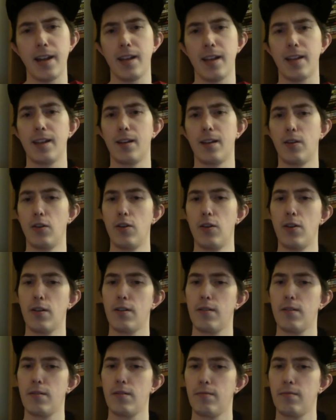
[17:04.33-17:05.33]
and look,
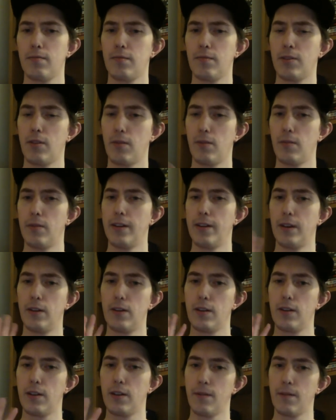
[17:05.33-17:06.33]
you know, the
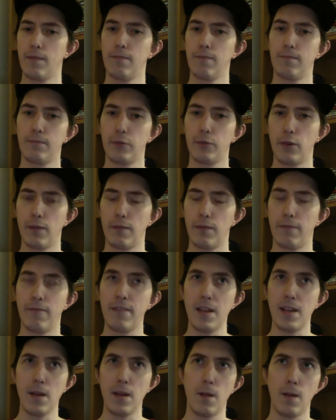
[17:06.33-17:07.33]
look and the sort of
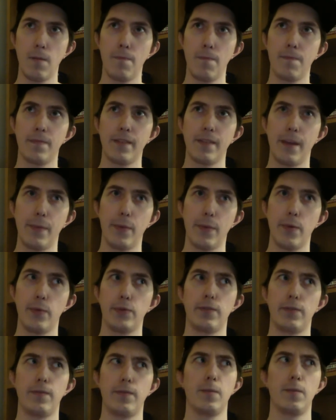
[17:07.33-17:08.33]
feel that those
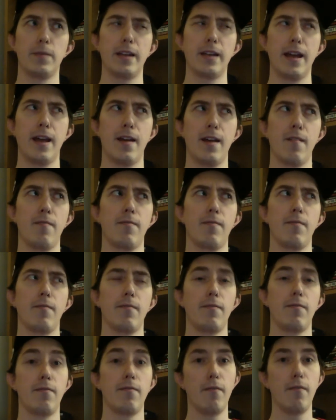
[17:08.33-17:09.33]
films have,
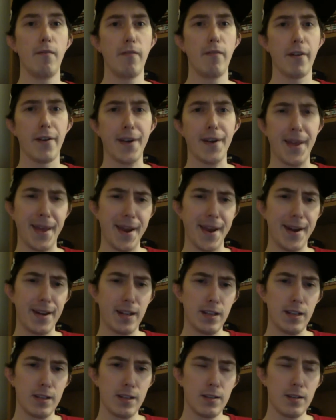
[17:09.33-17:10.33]
very
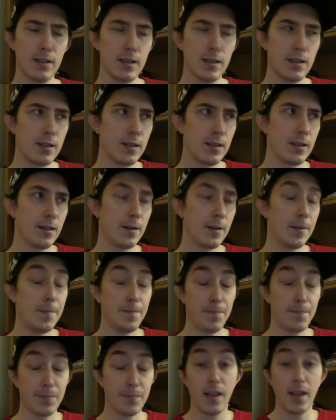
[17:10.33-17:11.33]
80s.
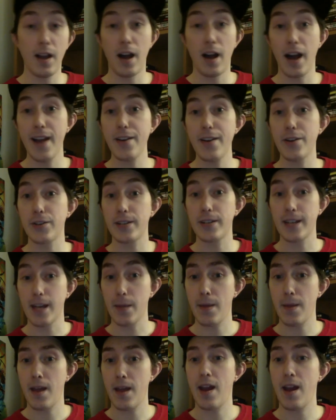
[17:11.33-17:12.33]
I understand
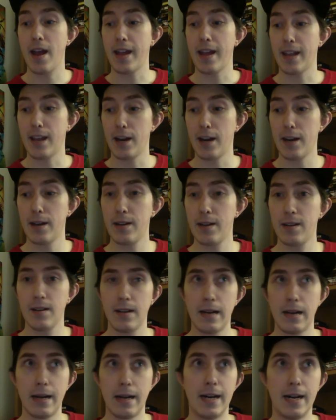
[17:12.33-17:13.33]
that, I get it.
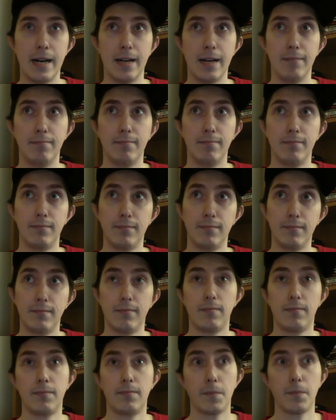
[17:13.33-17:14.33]
Um,
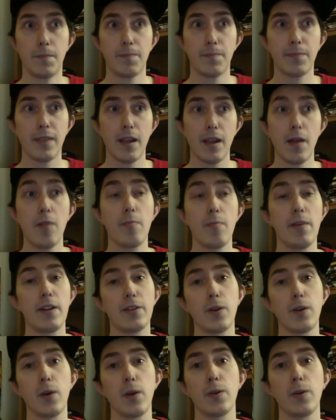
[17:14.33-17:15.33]
but it's
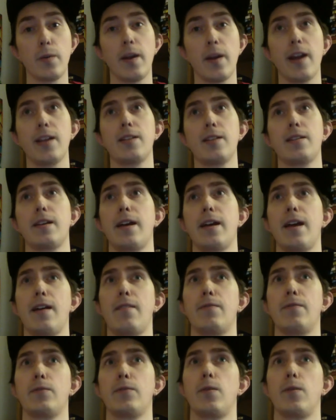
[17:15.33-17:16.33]
also nice to have
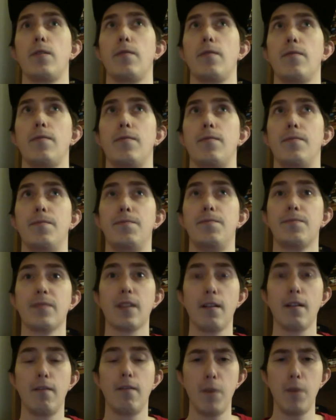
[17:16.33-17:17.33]
sort of
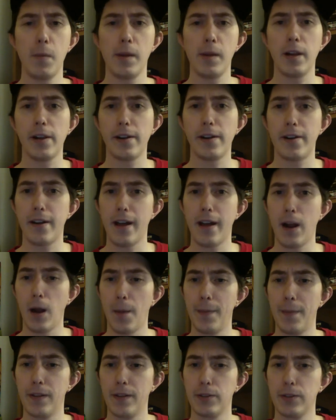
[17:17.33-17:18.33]
familiar
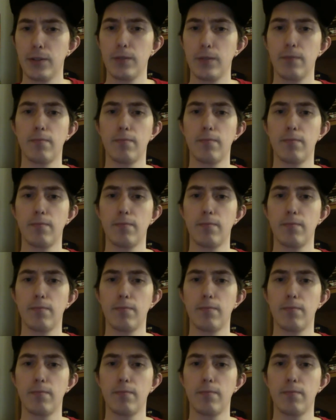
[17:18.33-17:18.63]
elements,